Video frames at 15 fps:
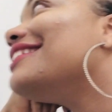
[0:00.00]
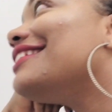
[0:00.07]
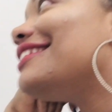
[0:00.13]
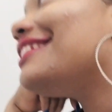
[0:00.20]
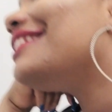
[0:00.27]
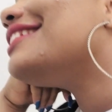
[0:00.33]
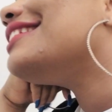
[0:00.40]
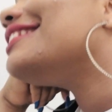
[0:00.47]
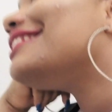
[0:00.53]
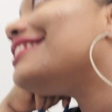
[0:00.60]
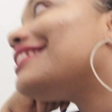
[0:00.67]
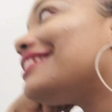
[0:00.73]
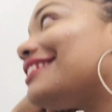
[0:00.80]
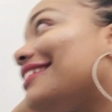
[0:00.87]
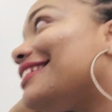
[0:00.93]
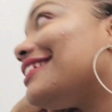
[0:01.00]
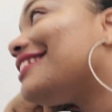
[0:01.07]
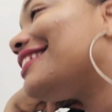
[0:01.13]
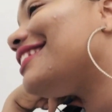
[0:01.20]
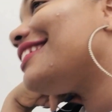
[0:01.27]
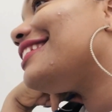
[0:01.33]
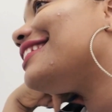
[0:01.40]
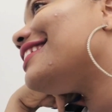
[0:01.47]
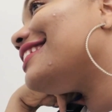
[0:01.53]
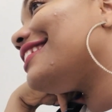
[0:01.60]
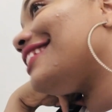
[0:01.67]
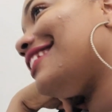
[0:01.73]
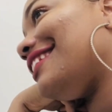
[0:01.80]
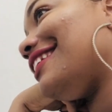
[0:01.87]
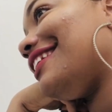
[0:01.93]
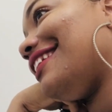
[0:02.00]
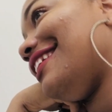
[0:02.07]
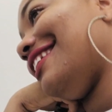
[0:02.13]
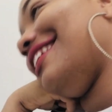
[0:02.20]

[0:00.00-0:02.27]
Man, if I saw $100 on the ground, I'm picking it